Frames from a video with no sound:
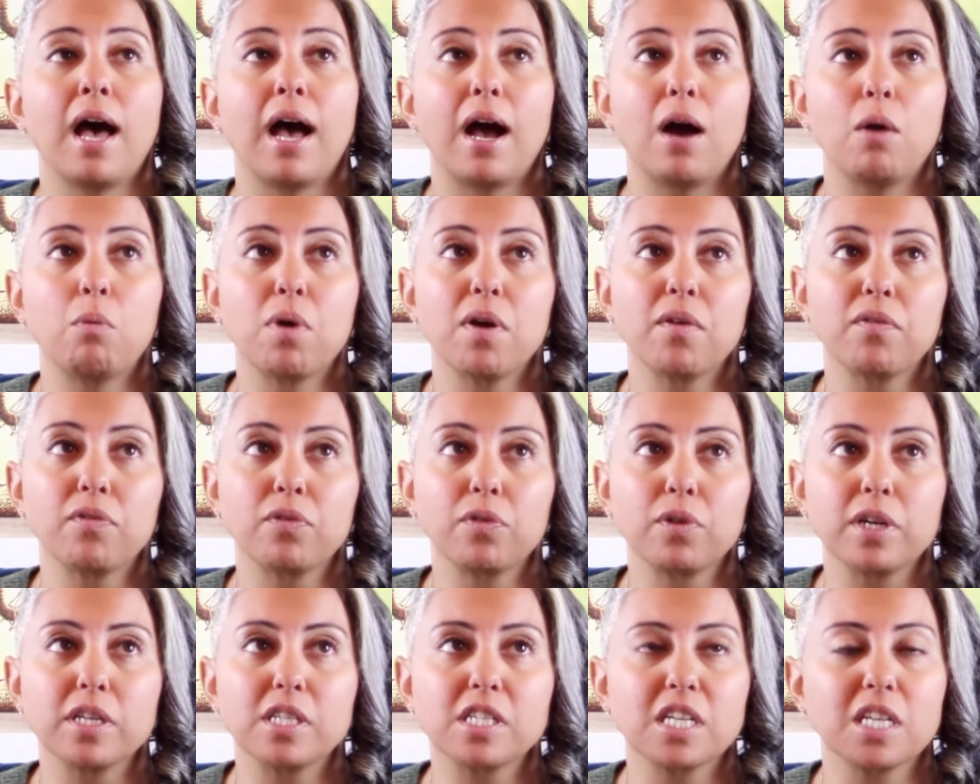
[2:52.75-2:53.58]

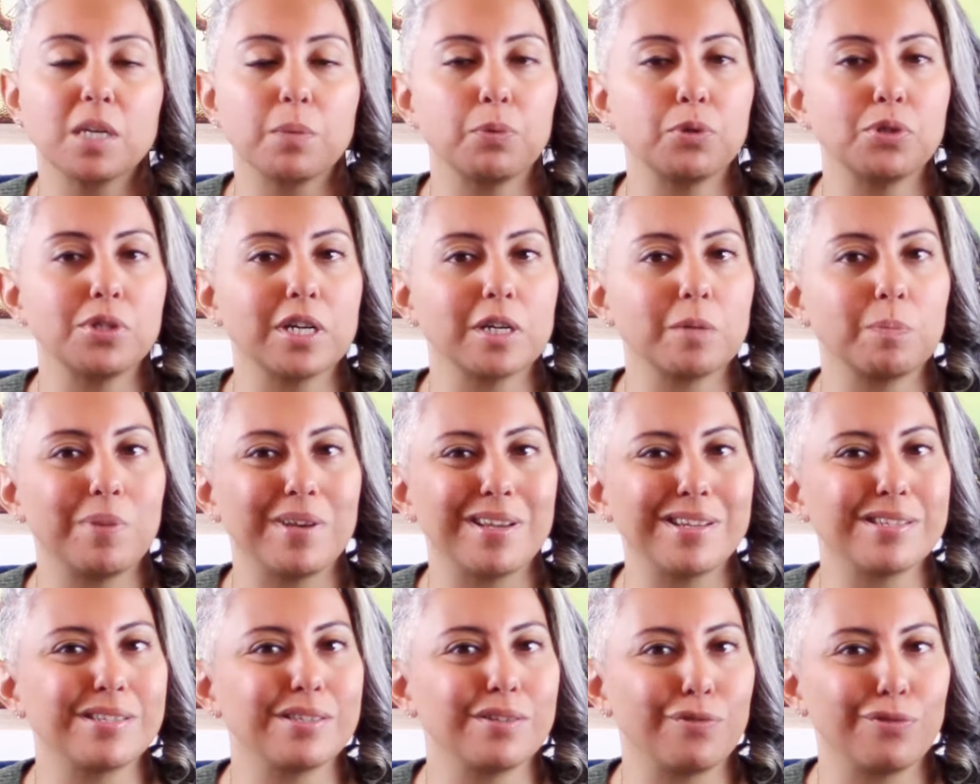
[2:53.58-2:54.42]
However, it's gonna project
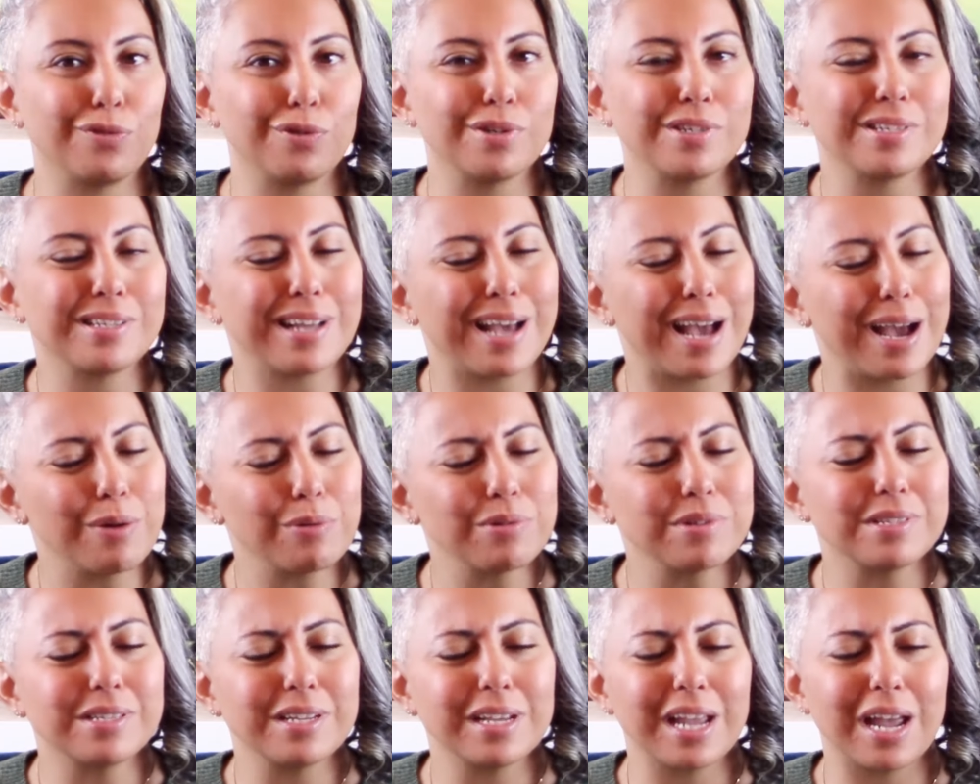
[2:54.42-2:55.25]
best in the first, I
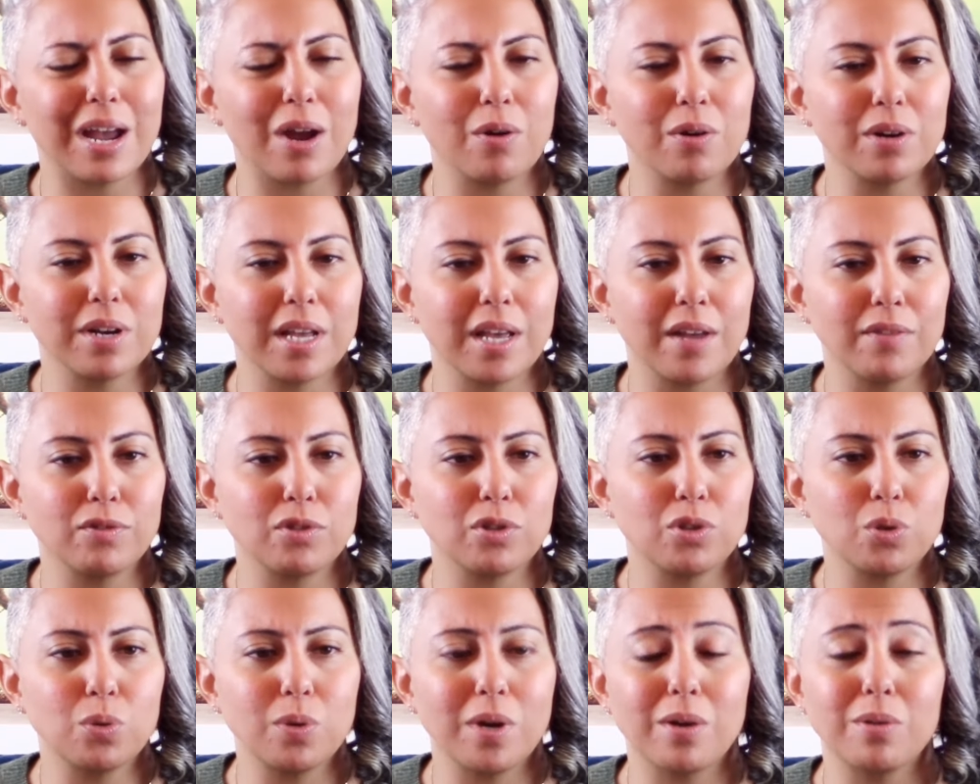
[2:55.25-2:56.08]
would say hour and a half
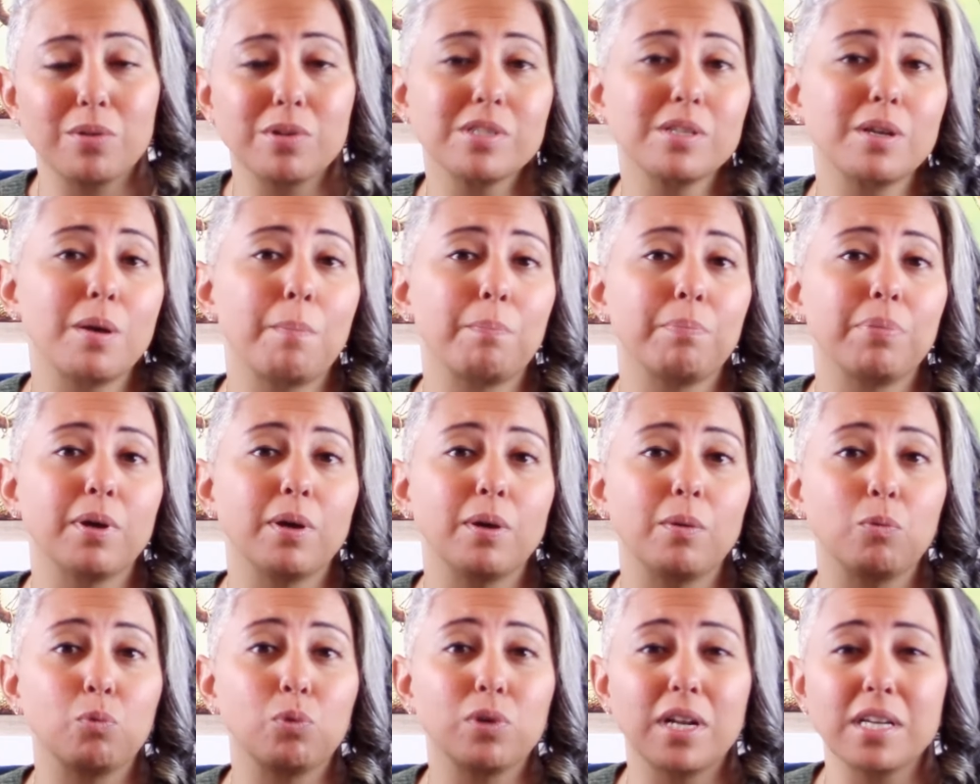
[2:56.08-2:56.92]
to two hours,
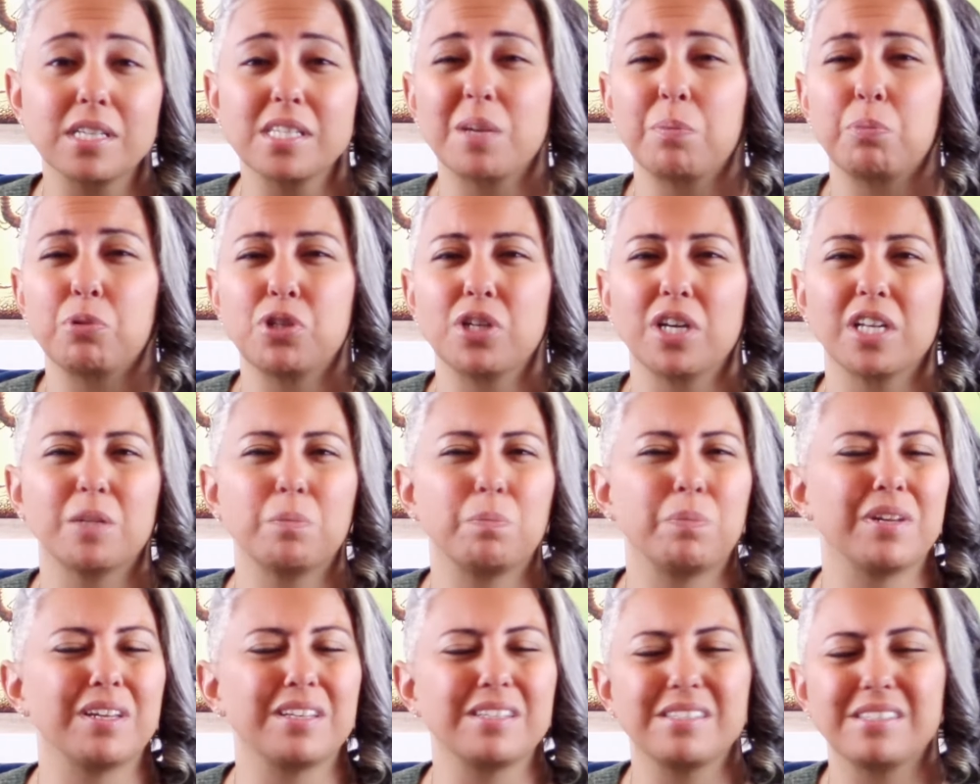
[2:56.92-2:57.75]
but when I say
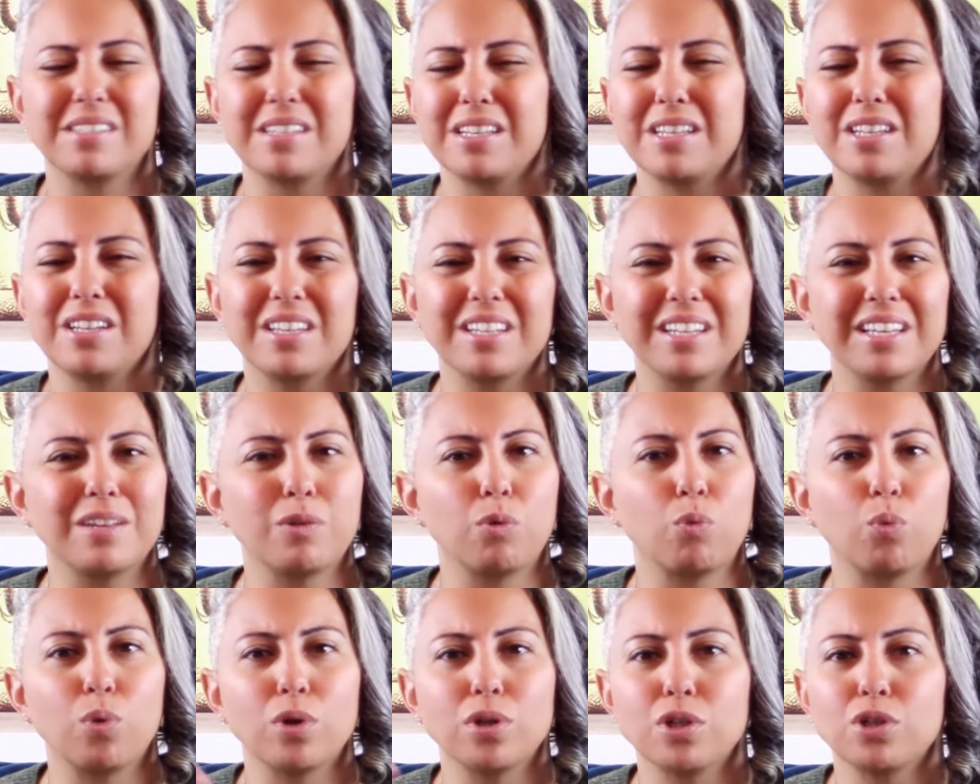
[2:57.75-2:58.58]
project best, you're gonna
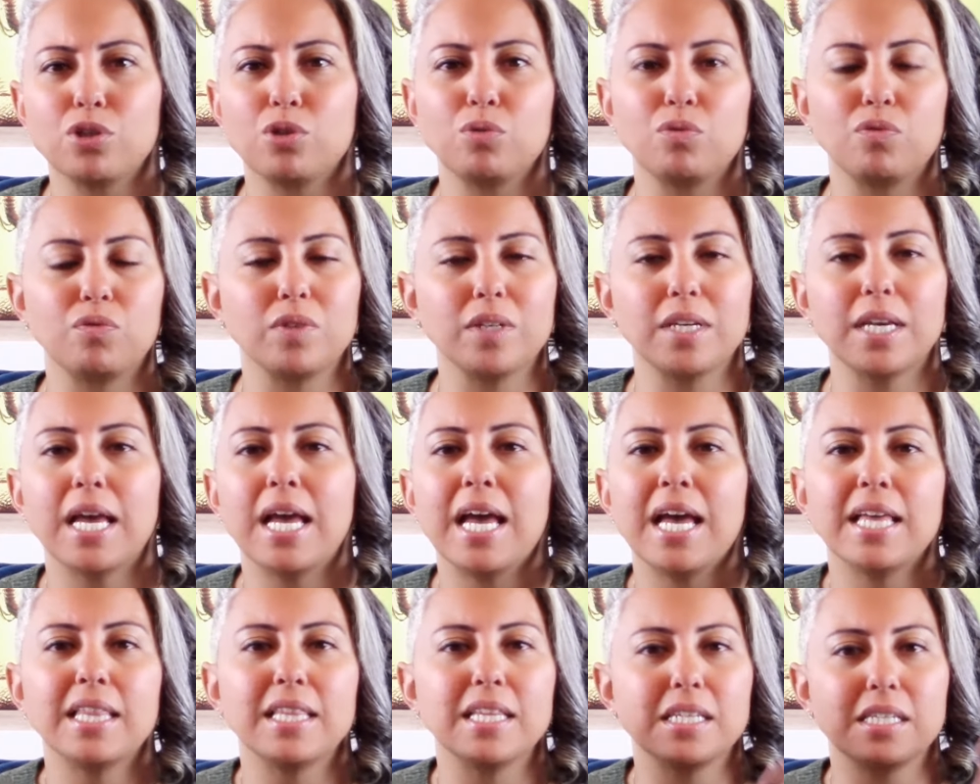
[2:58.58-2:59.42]
get one to two
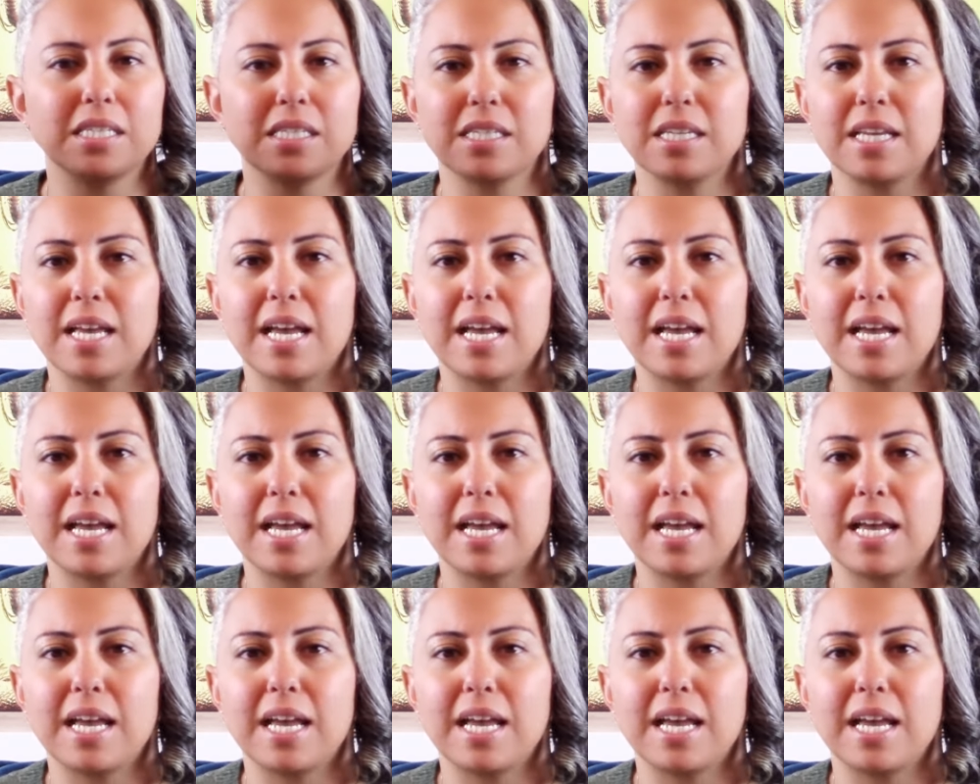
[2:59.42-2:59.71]
feet. This